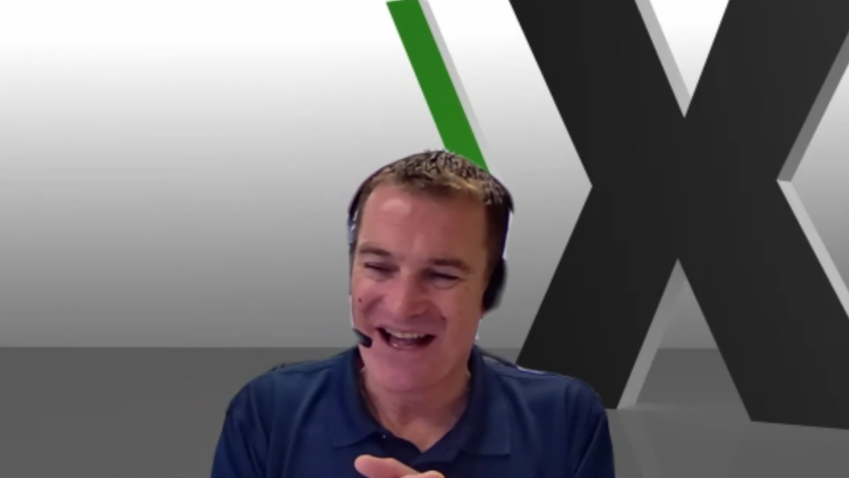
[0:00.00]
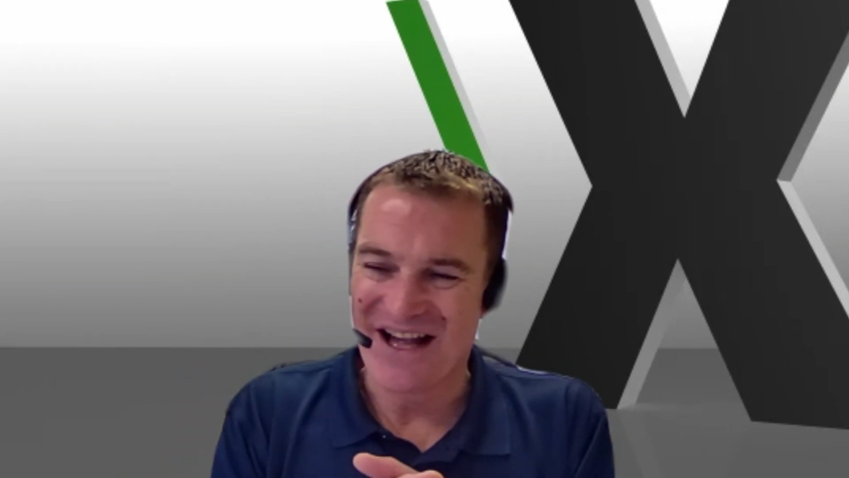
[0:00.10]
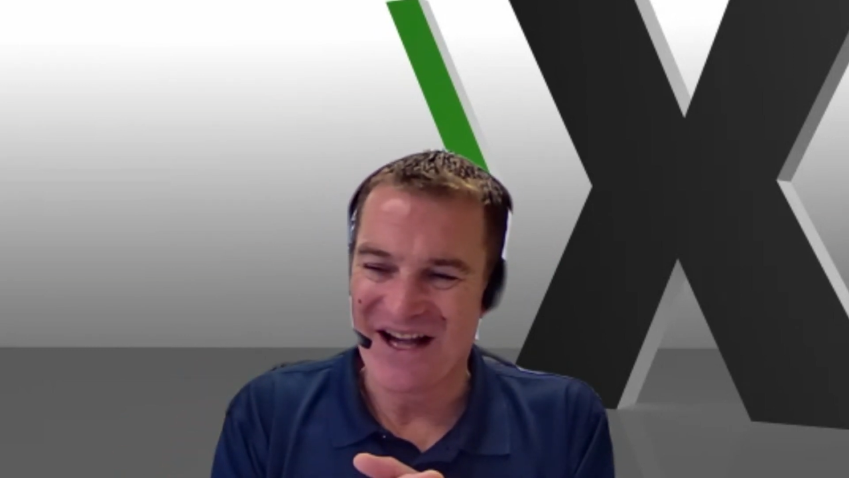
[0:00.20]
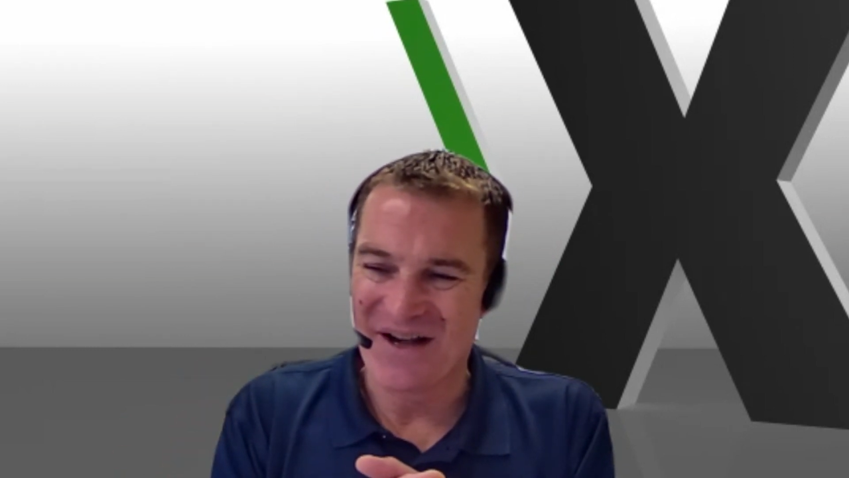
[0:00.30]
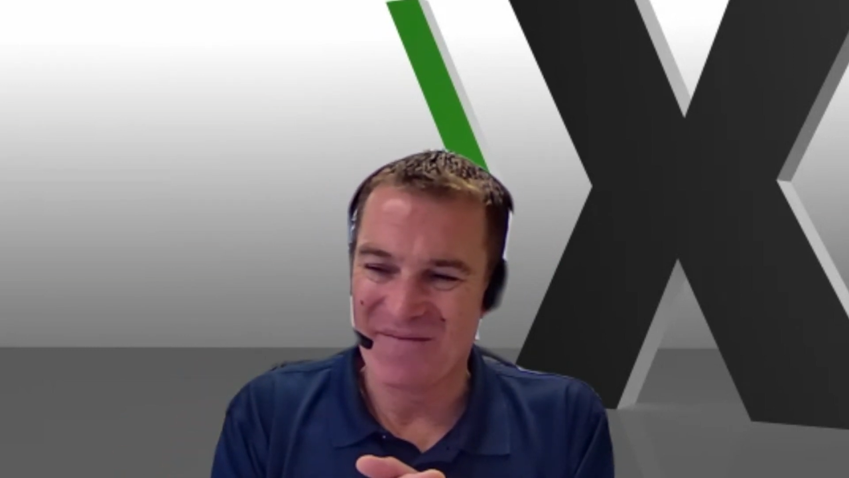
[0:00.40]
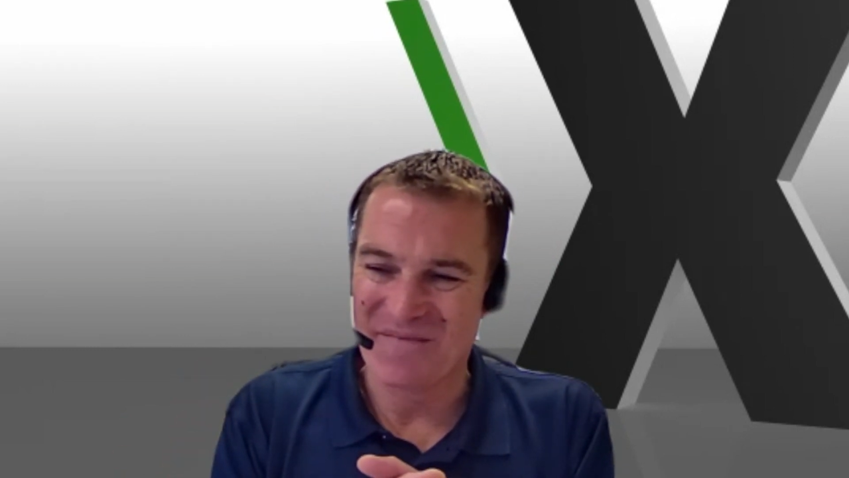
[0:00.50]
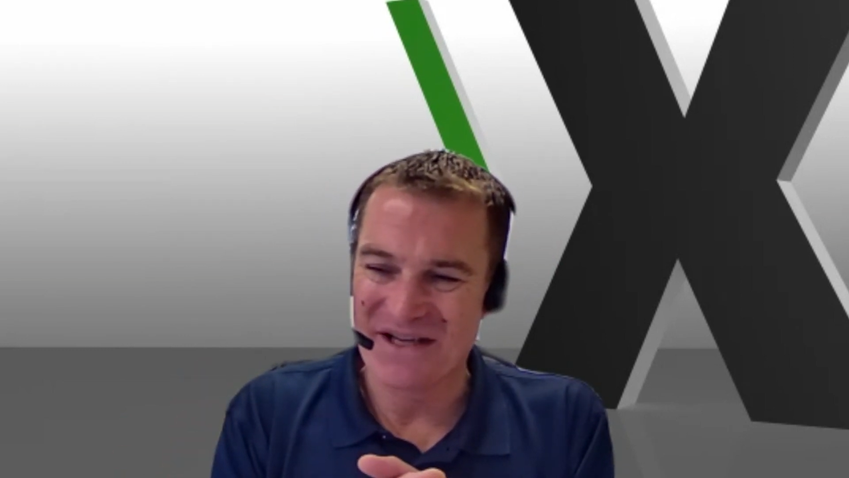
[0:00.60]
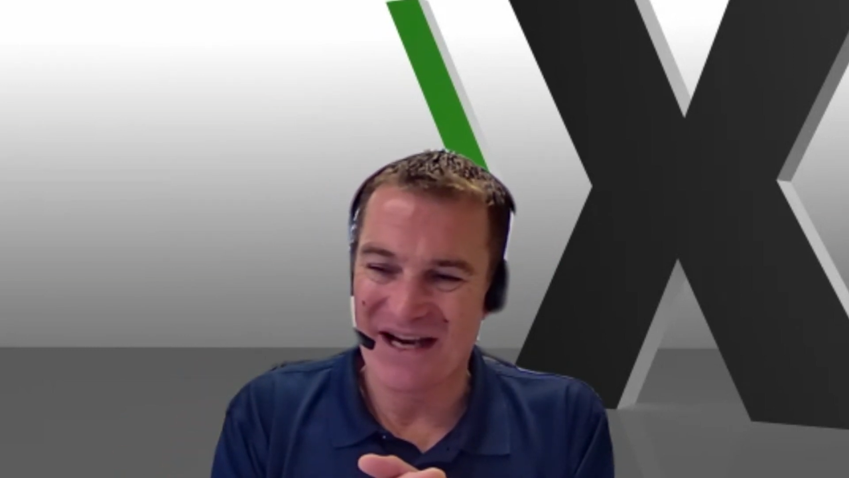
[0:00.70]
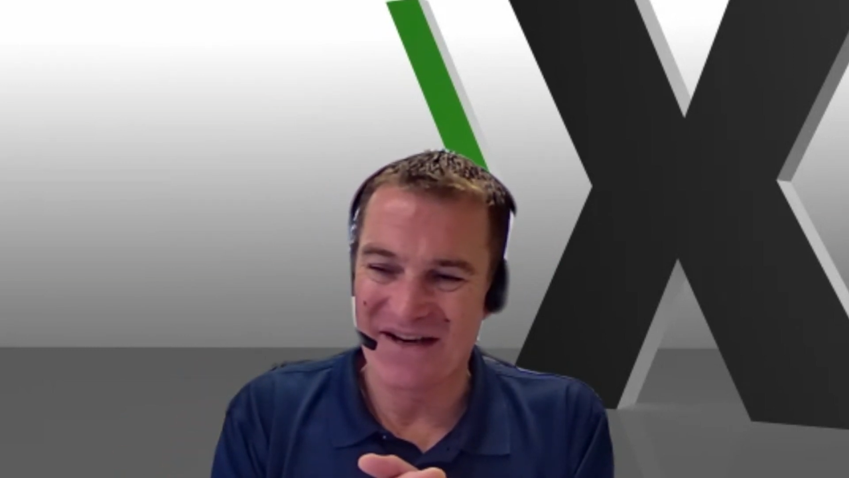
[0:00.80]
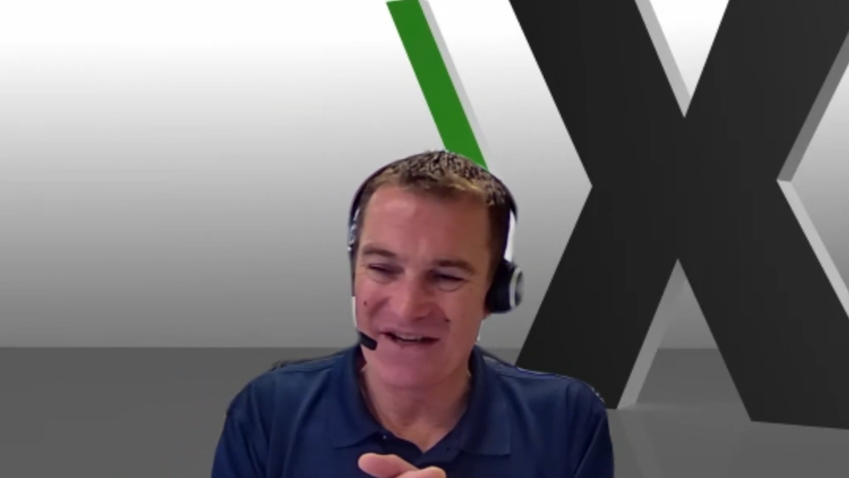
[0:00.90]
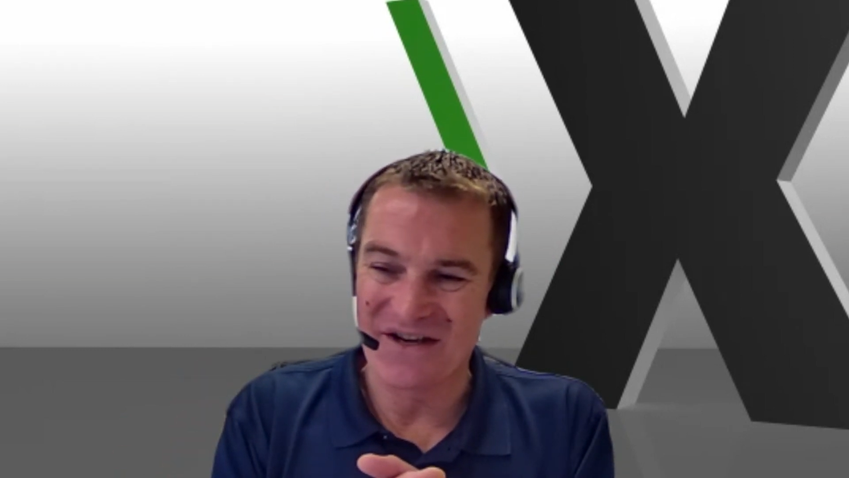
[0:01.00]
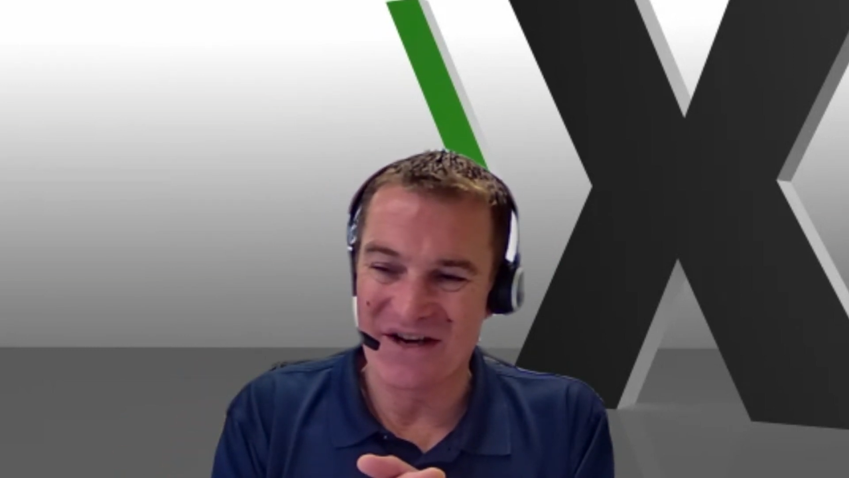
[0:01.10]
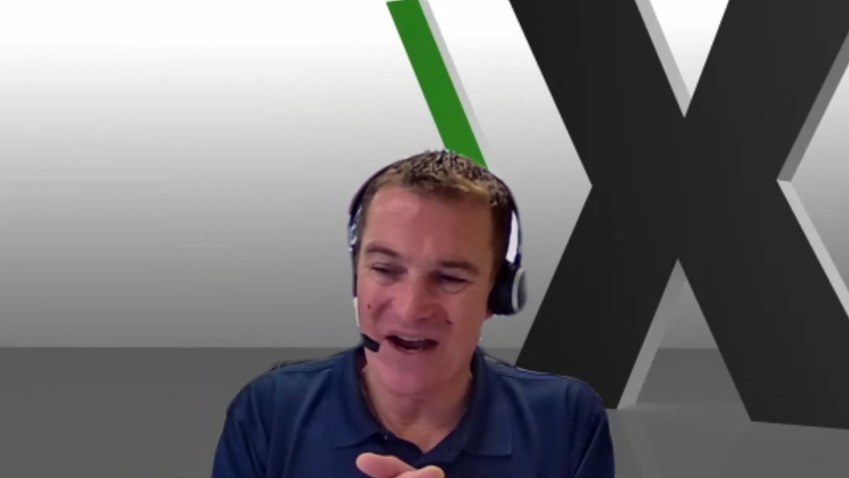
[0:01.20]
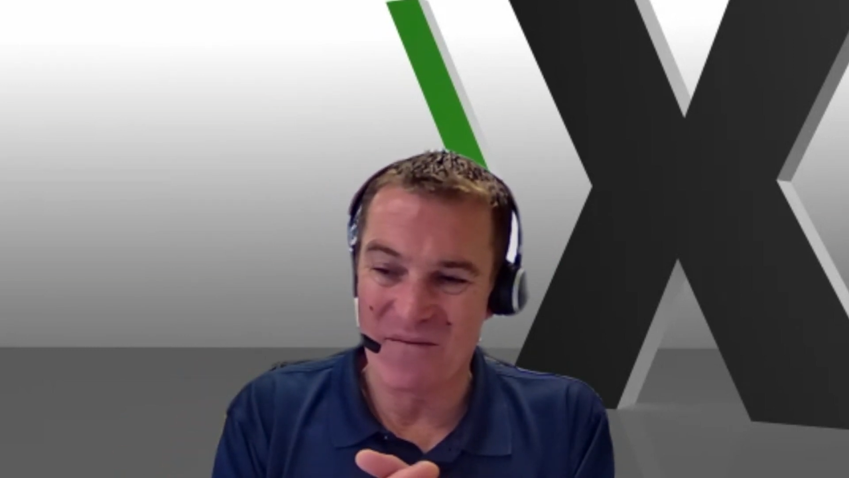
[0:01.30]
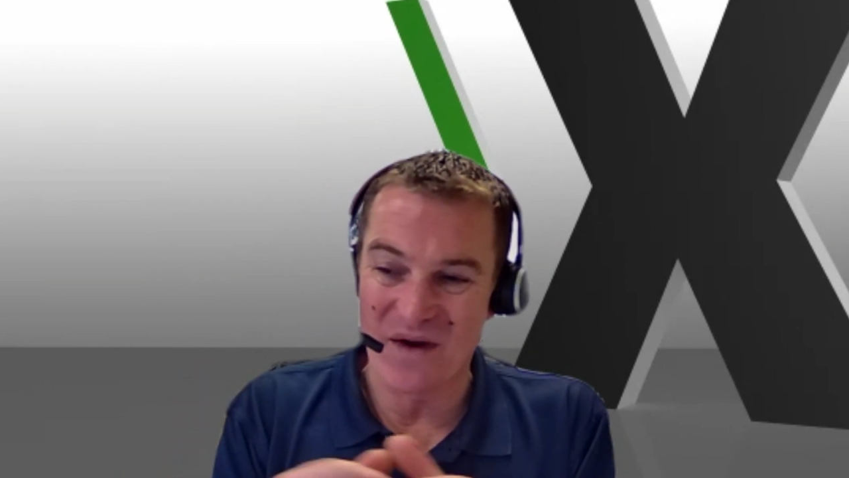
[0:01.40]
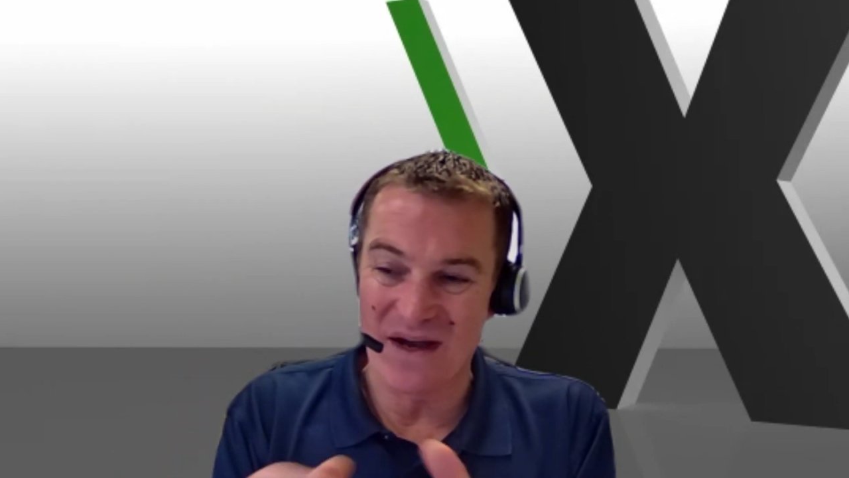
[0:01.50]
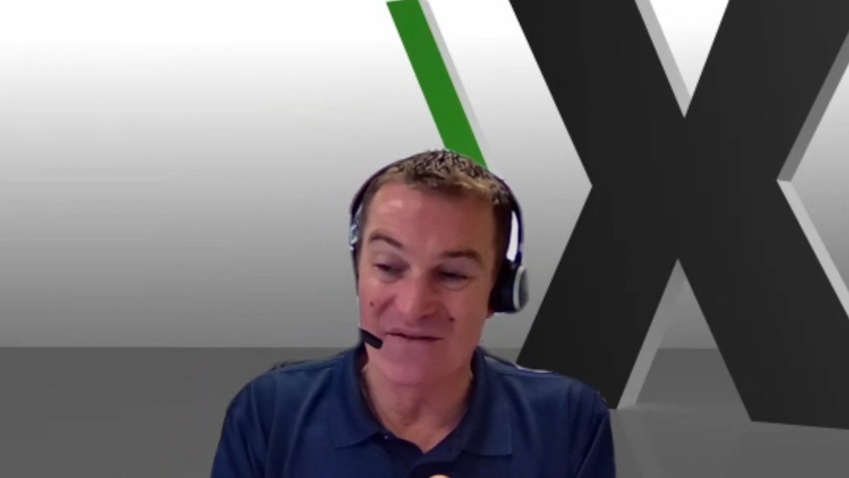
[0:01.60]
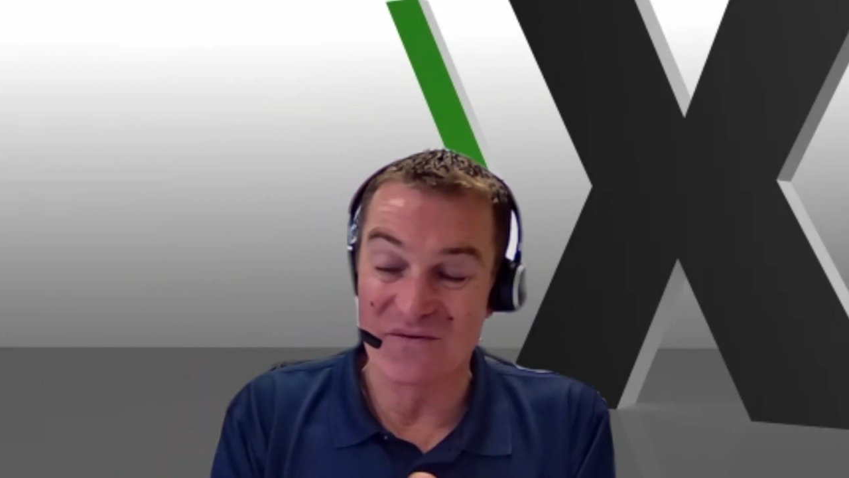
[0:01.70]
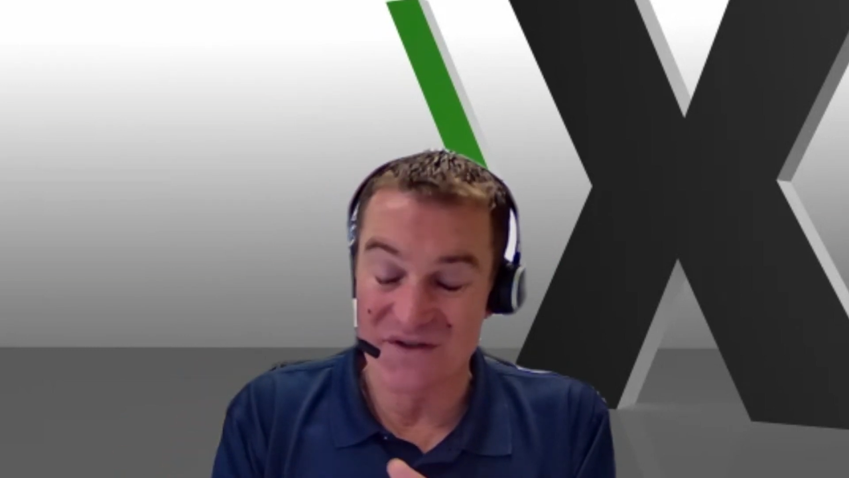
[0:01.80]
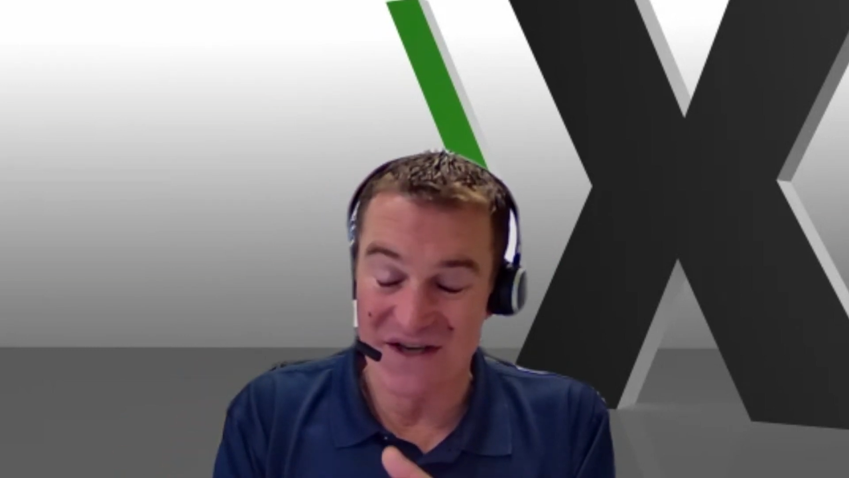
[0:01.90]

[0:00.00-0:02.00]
Yeah, you know, and also